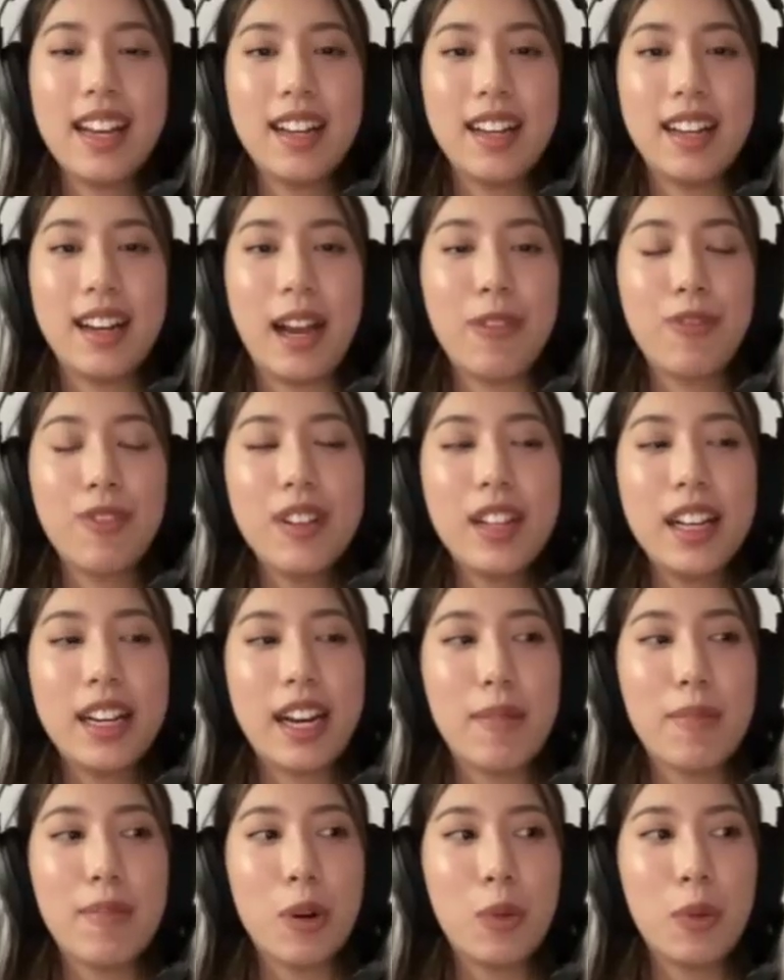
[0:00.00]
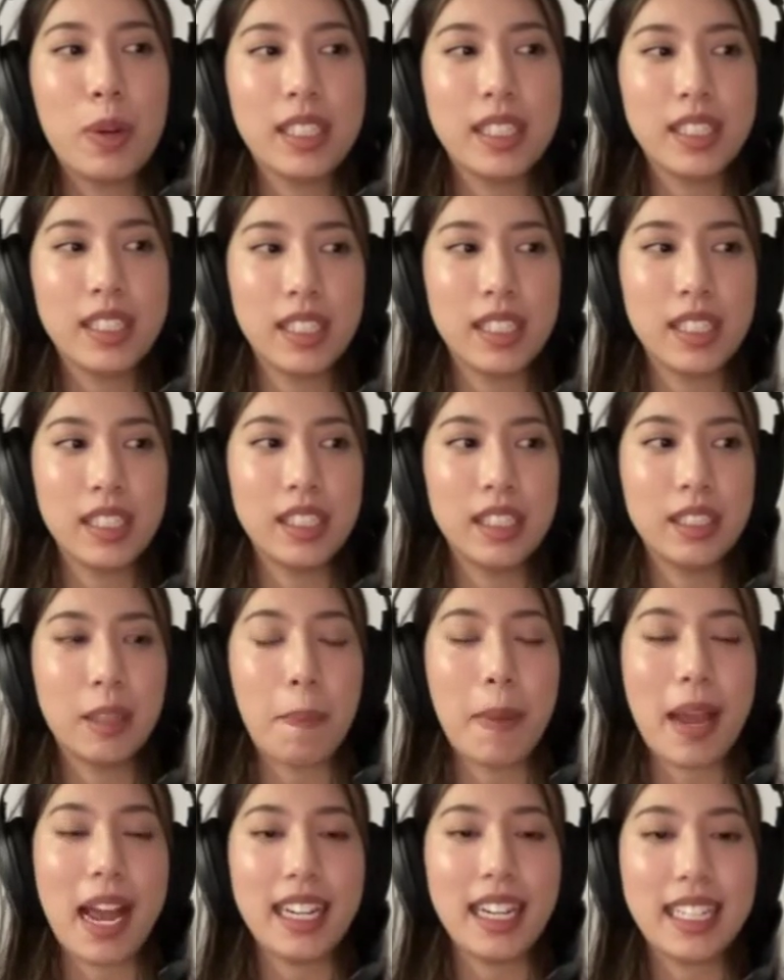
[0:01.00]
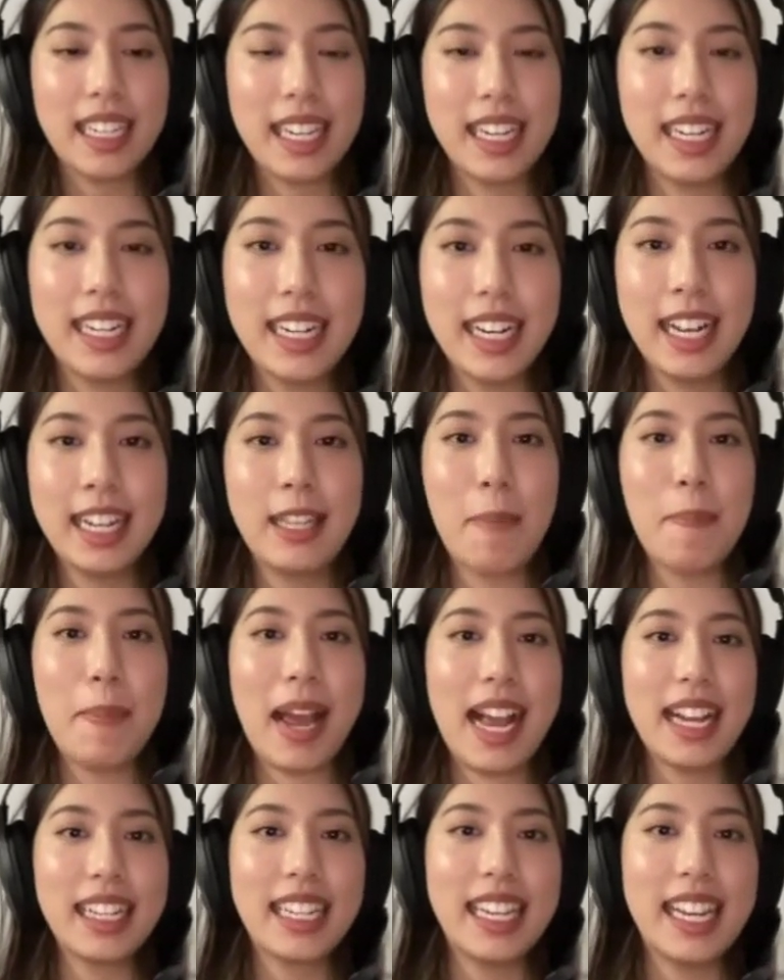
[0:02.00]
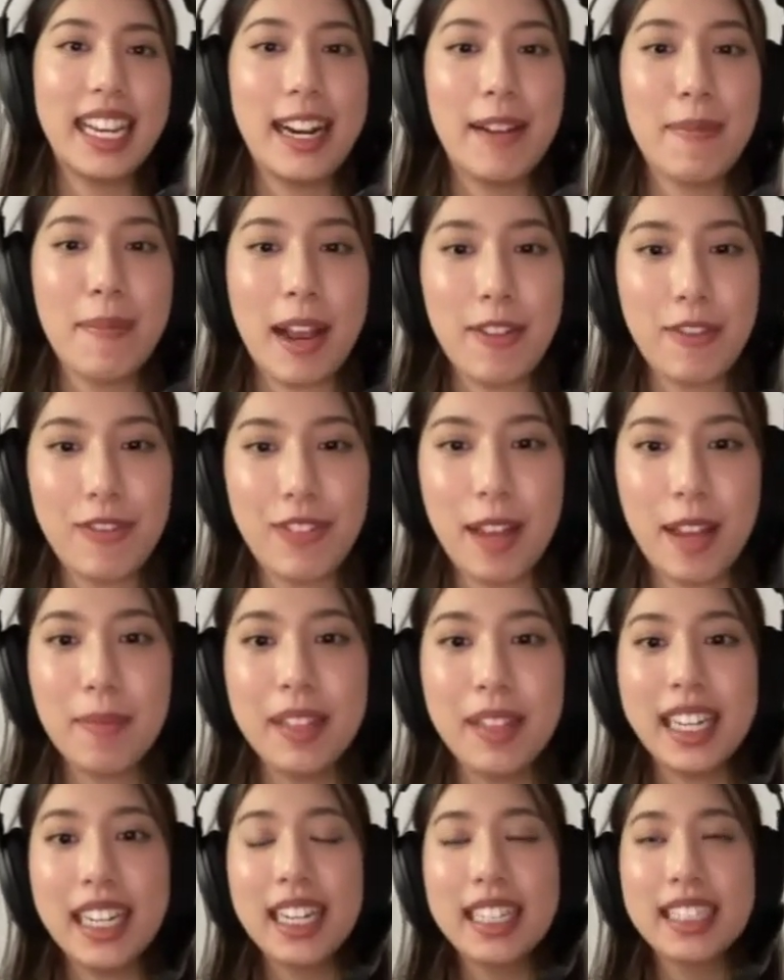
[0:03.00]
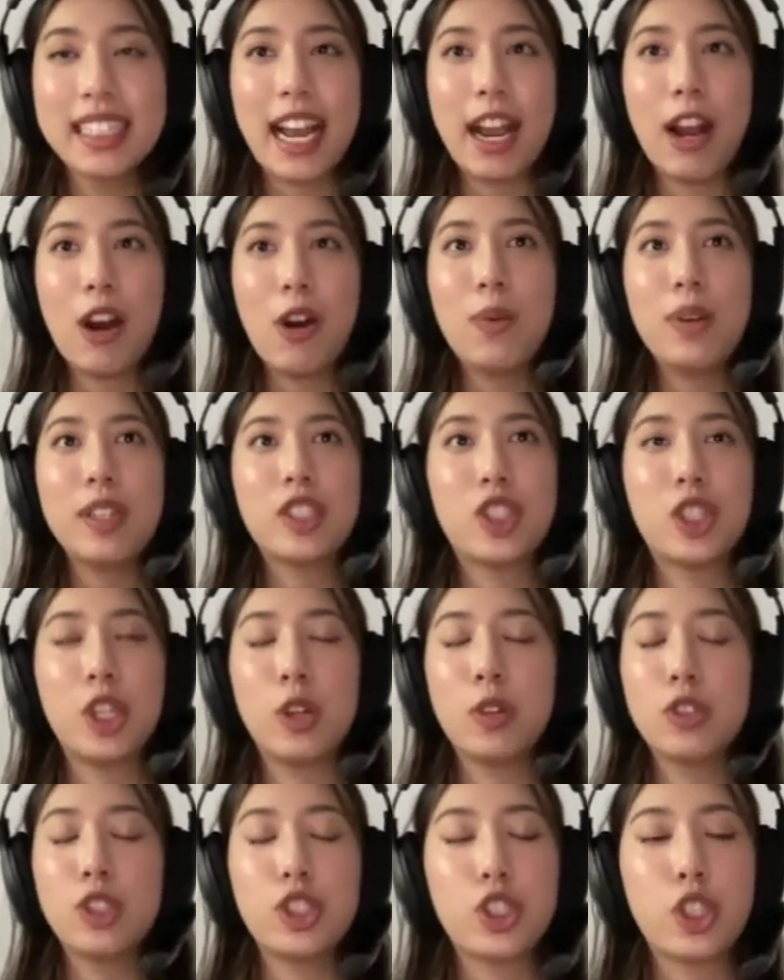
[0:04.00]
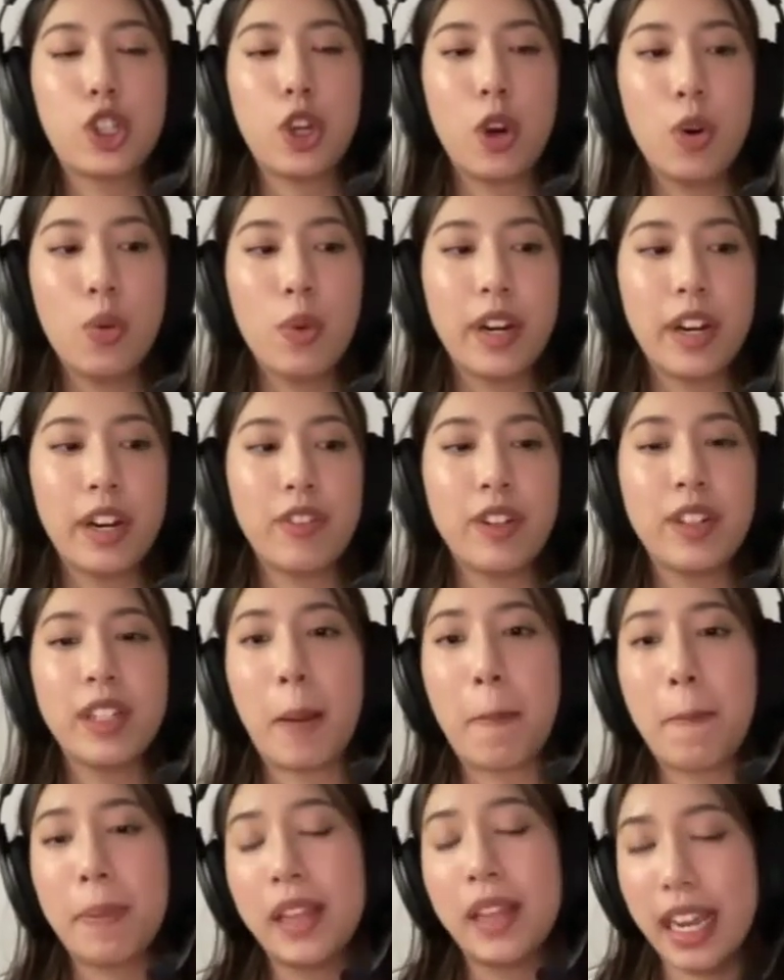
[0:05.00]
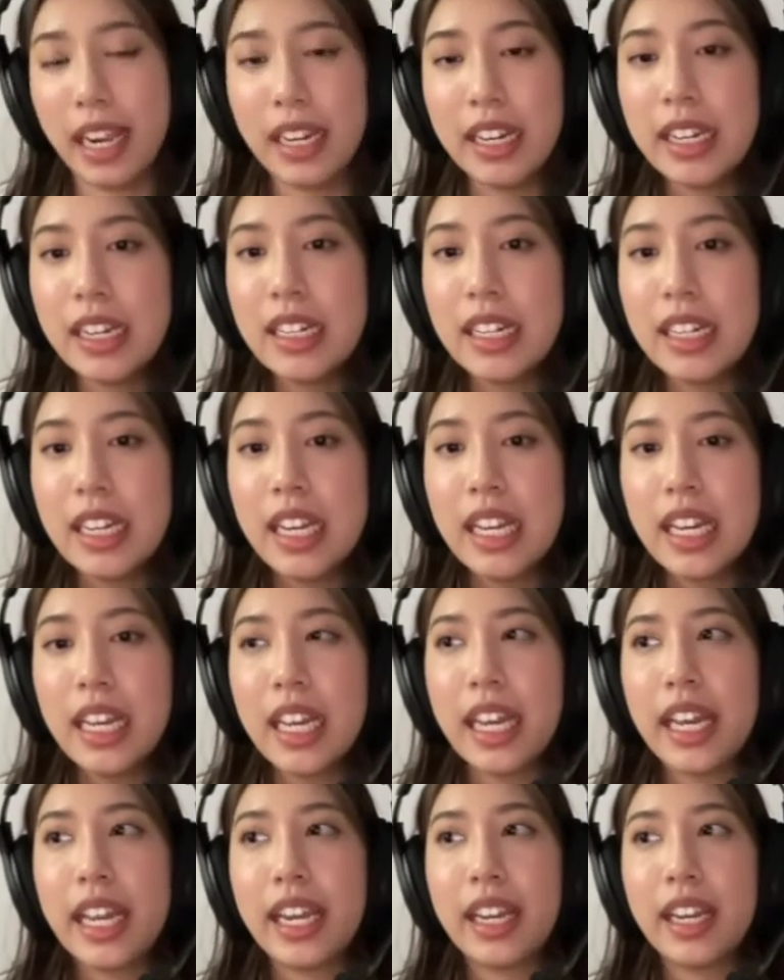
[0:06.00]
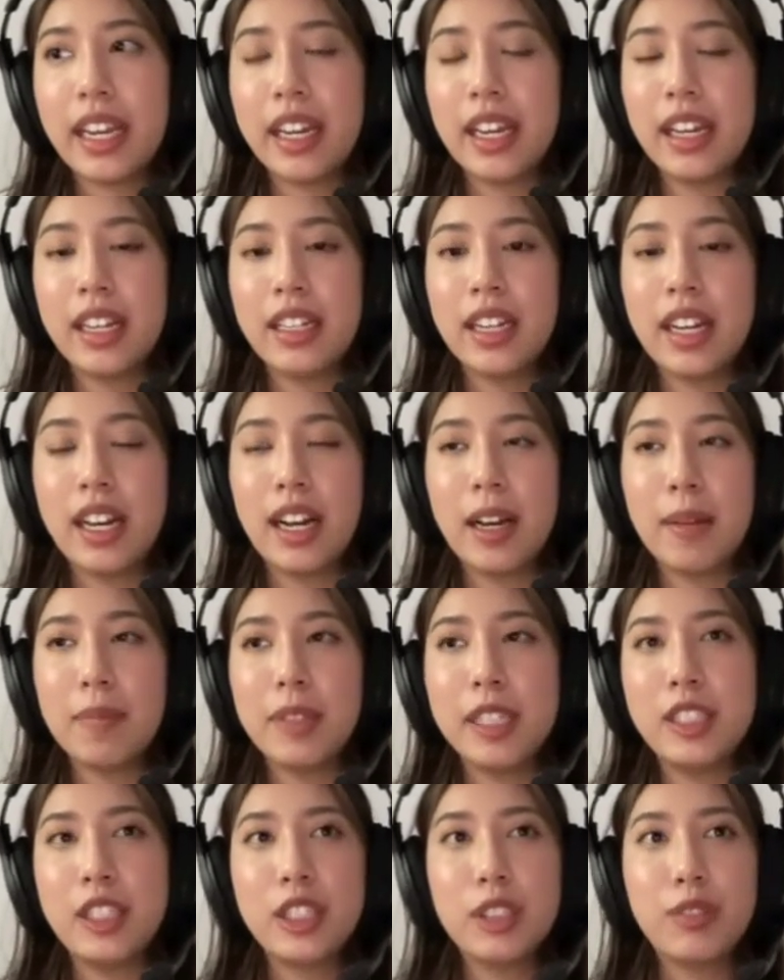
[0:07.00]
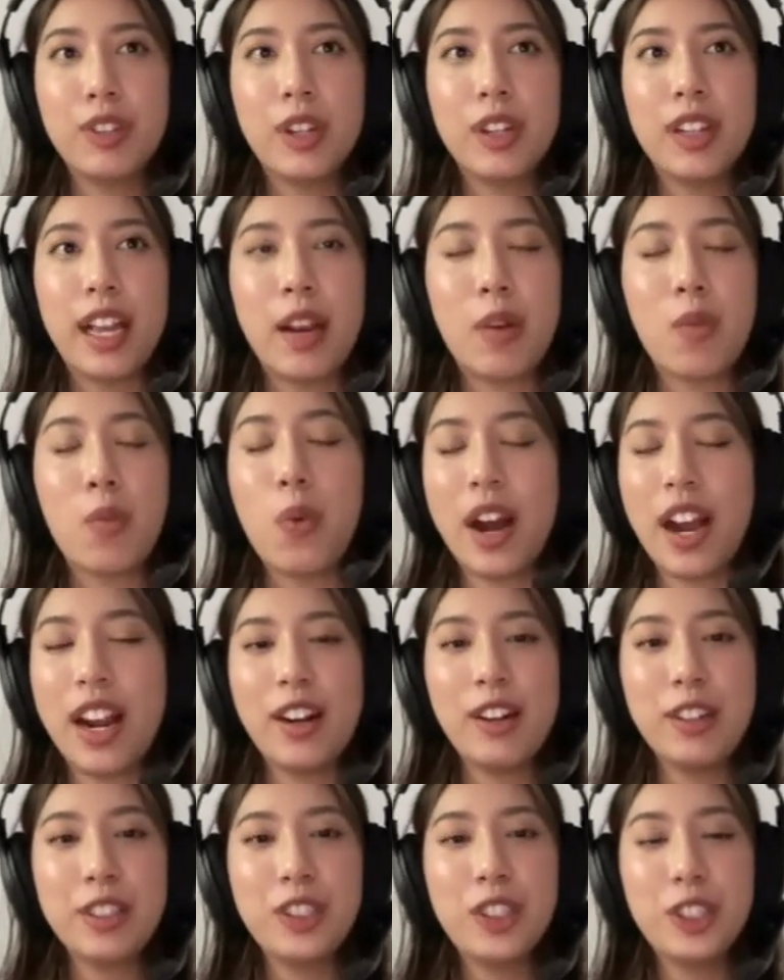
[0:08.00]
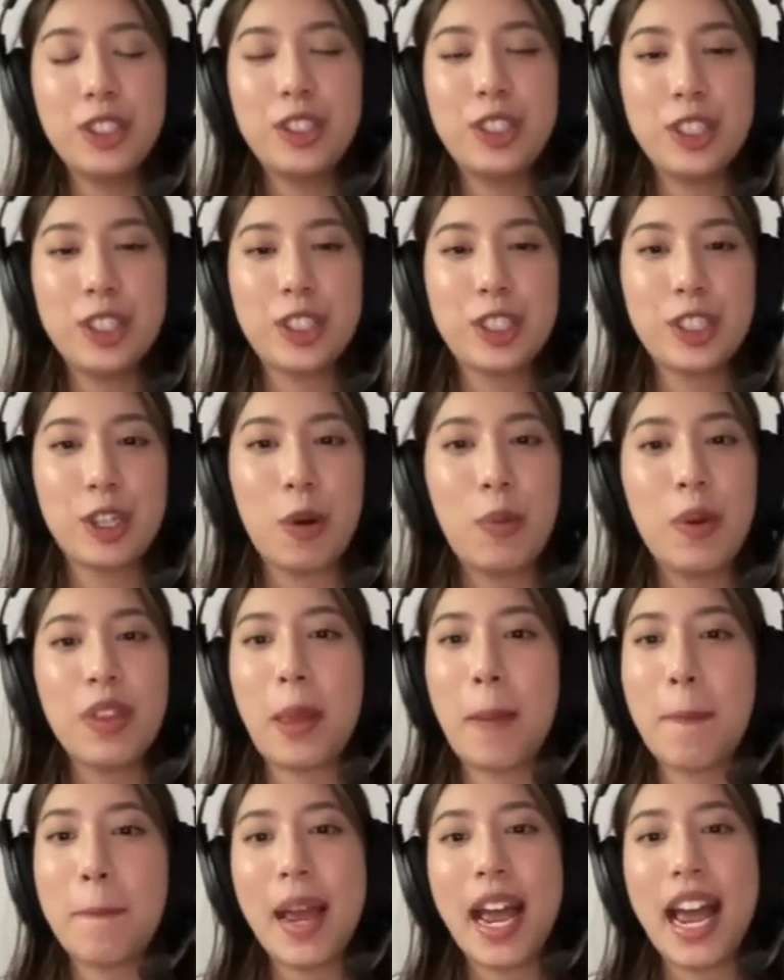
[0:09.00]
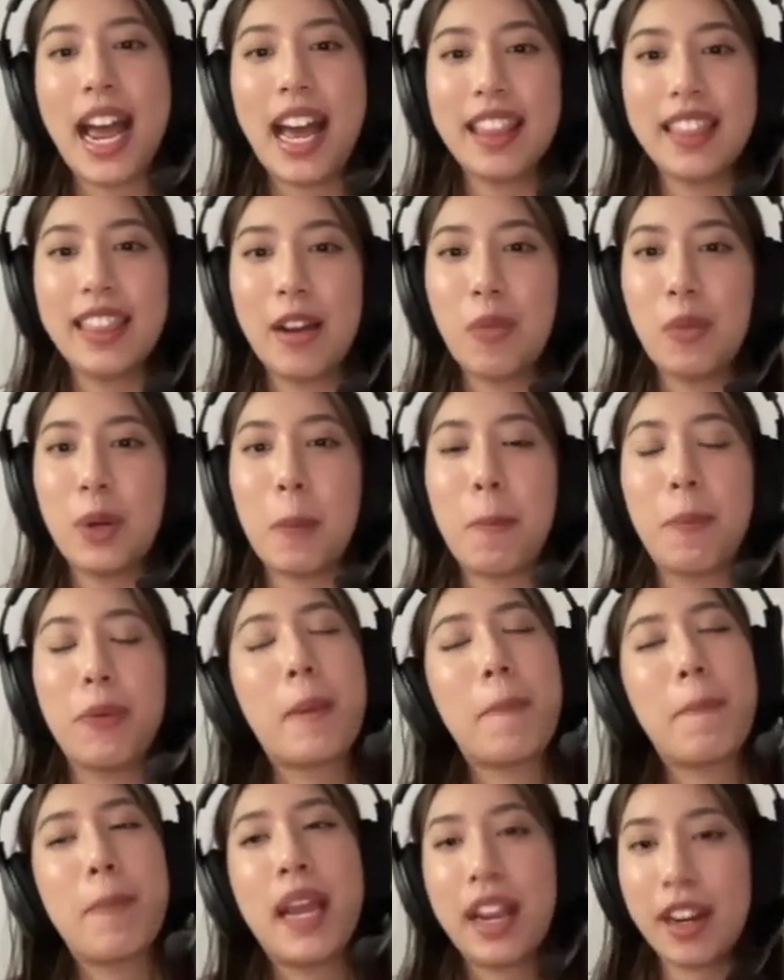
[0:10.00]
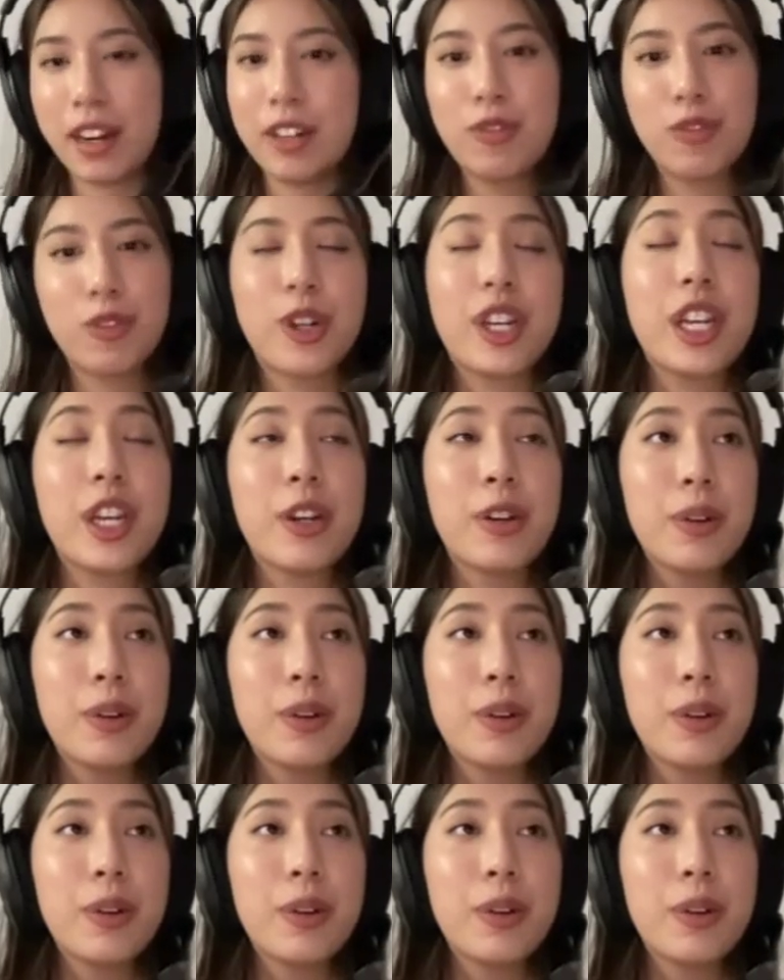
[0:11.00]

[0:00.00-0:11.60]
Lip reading: I feel like I'm always the bad kid, the bad kid in my family because I always don't just go whatever they planned, and they just feel like, why aren't you just go with the path that we prepared for you?